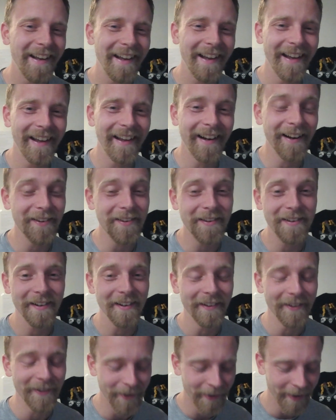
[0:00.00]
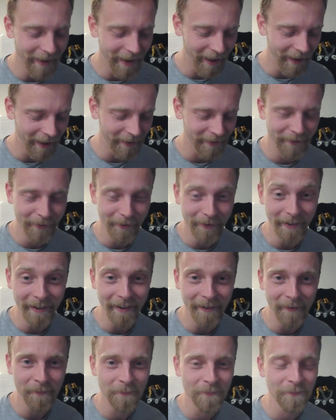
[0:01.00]
And how are you going to do that?
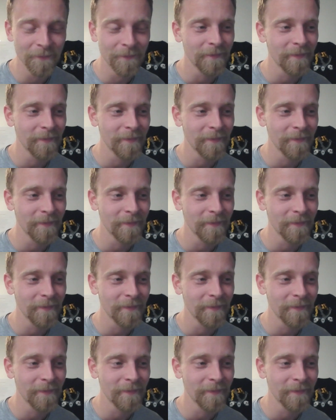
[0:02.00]
Well,